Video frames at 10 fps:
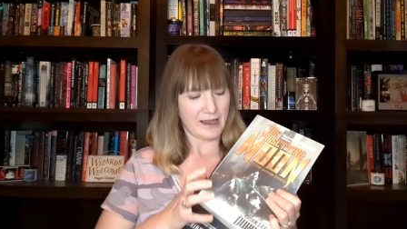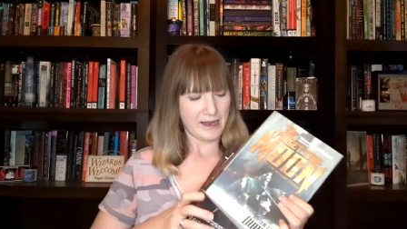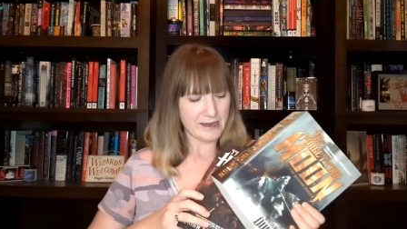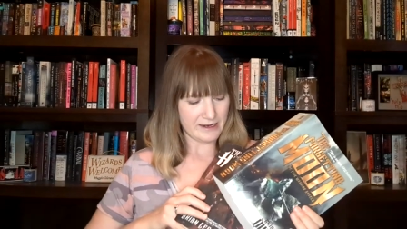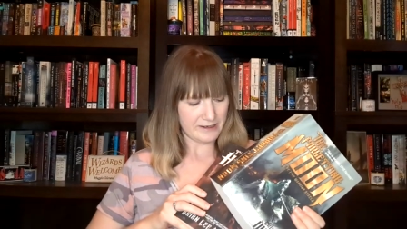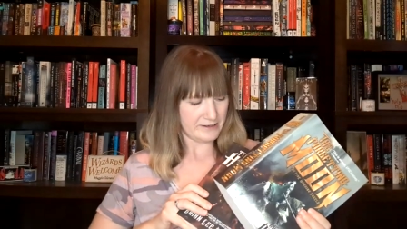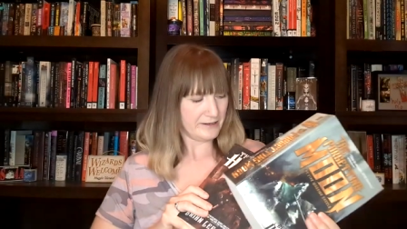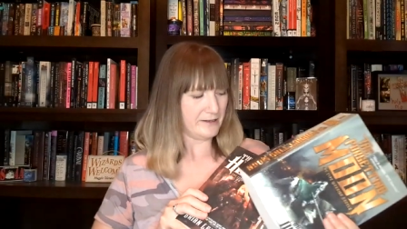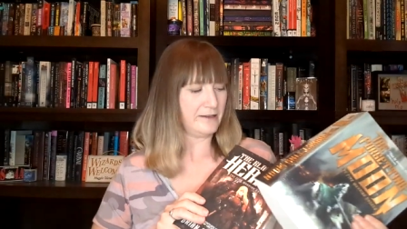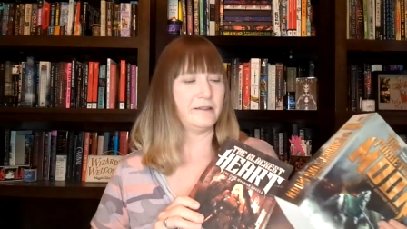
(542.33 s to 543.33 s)

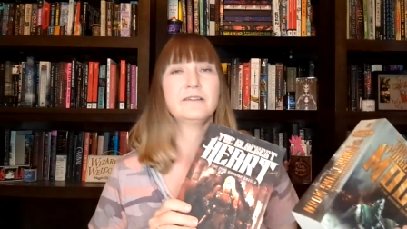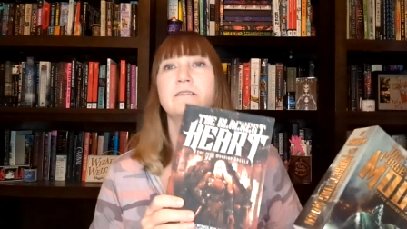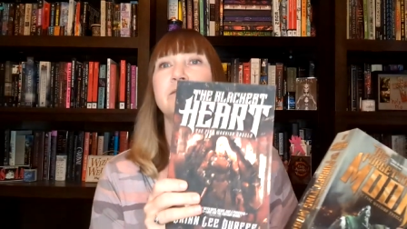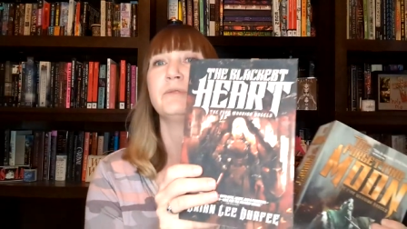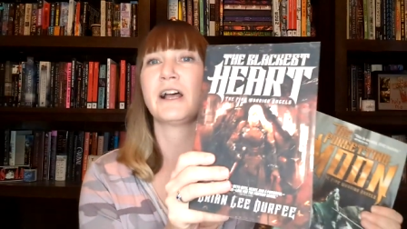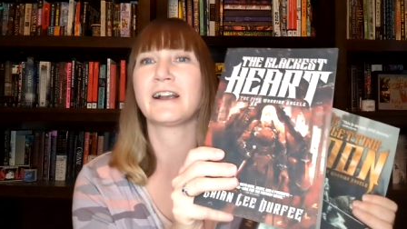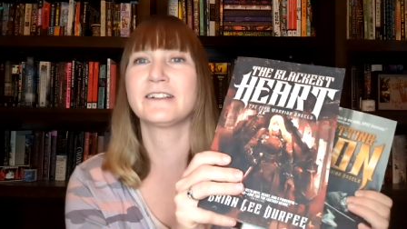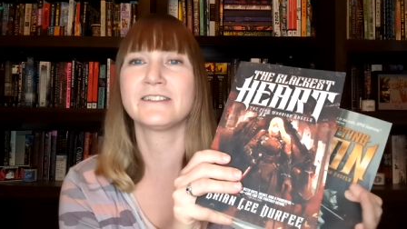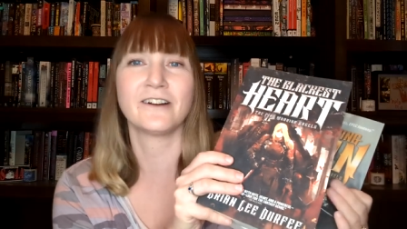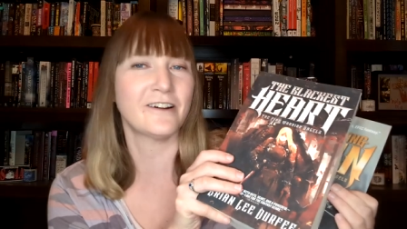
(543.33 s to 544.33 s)
and The Blackest